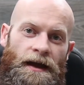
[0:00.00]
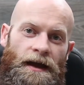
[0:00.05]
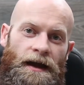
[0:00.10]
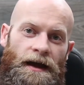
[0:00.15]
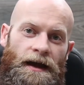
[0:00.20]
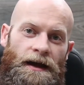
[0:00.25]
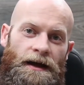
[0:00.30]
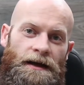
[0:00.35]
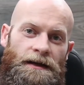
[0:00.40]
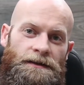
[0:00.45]

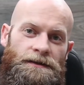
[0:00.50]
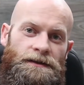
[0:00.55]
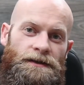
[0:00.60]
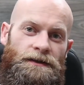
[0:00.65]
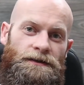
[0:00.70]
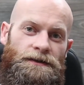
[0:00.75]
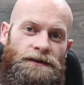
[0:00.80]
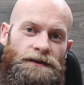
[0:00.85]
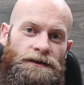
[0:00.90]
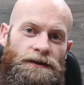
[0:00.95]
and
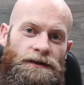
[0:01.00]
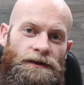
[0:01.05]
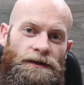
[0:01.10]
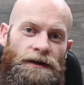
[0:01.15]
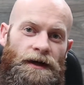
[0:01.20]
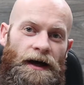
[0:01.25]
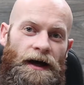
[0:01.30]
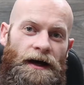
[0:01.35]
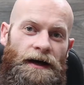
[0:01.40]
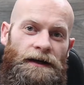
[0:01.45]
so to do
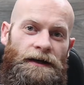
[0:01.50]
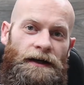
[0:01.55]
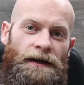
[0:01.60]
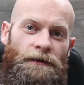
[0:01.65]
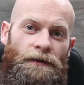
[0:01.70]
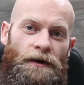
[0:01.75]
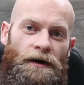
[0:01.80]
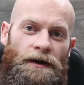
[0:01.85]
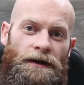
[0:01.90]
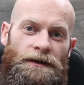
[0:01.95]
that I
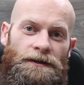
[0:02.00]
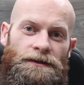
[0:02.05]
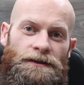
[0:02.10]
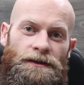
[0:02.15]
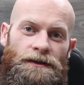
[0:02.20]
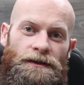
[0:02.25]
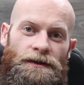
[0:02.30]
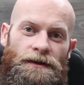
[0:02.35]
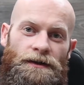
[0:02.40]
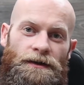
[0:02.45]
wanted
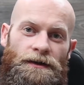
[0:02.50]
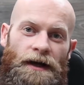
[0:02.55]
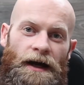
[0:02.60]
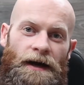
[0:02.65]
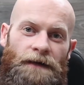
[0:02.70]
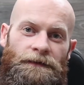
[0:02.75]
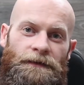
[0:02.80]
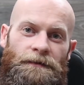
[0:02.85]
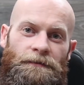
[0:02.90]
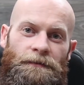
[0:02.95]
to
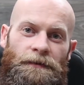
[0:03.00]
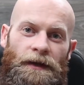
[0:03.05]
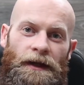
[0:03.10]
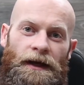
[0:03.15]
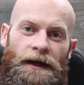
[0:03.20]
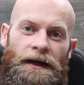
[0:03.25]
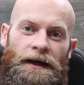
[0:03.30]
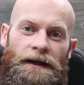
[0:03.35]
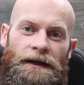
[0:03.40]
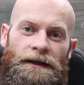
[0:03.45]
have the
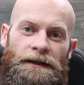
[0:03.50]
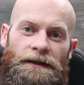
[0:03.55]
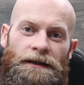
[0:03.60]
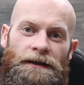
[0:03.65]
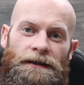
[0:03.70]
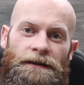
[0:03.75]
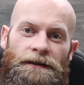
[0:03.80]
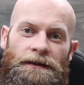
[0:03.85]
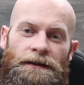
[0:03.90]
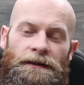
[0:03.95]
blade